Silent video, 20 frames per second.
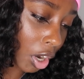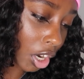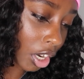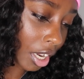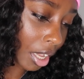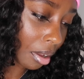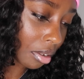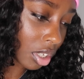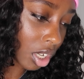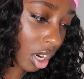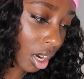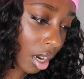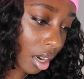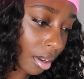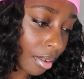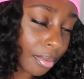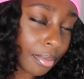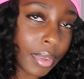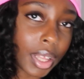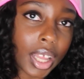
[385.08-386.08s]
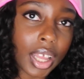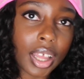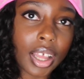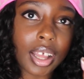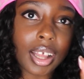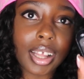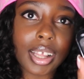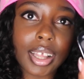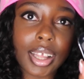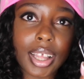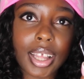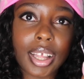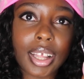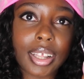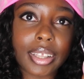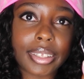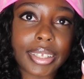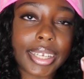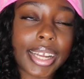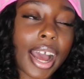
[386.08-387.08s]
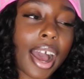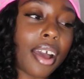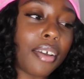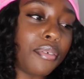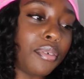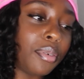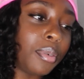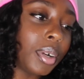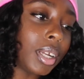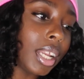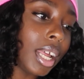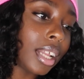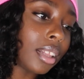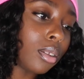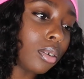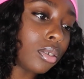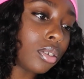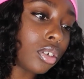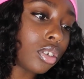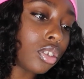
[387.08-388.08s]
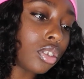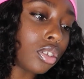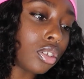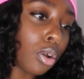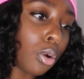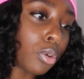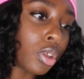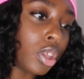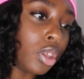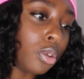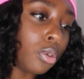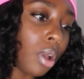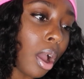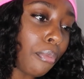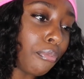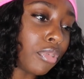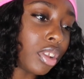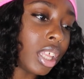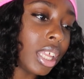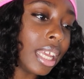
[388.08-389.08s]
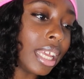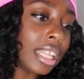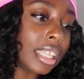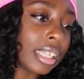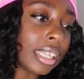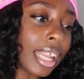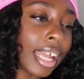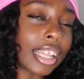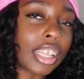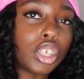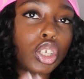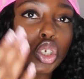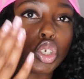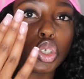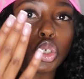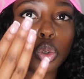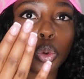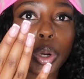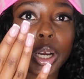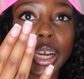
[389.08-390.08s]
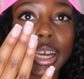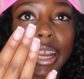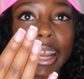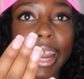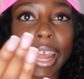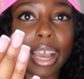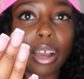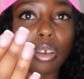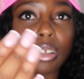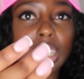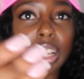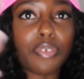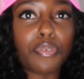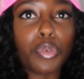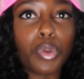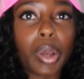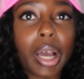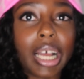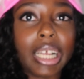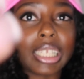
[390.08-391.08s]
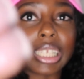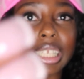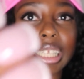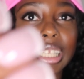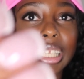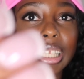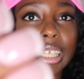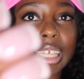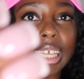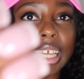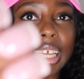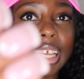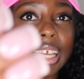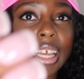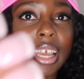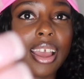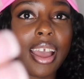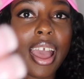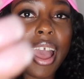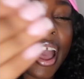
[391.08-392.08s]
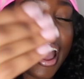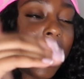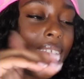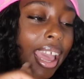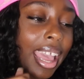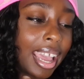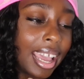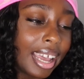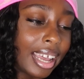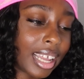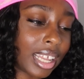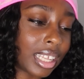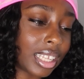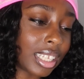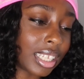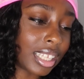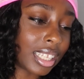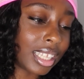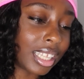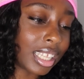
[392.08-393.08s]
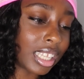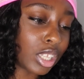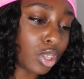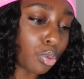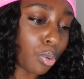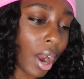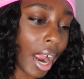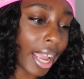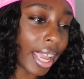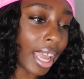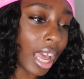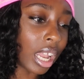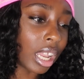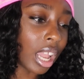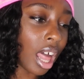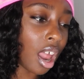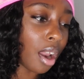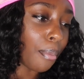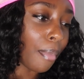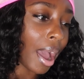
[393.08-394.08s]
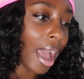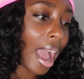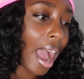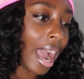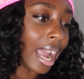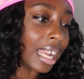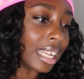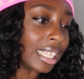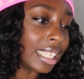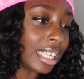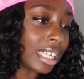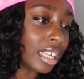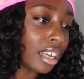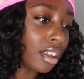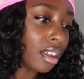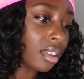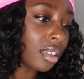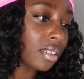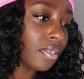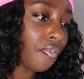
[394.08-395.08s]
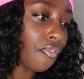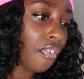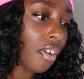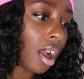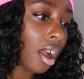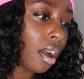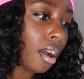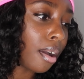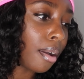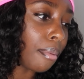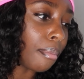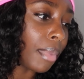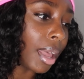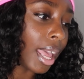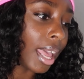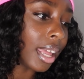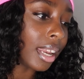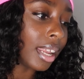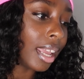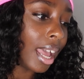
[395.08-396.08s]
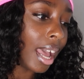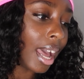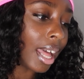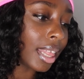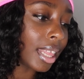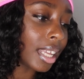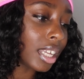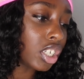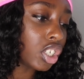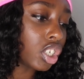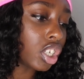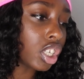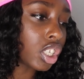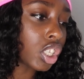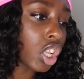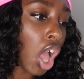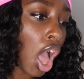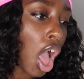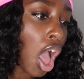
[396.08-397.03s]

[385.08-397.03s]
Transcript: her nails are, to die for. Like, those are so cute. I'm really into like the short nails, if you guys can see, and this is where I get a lot of my ideas from. And yeah, I think it's just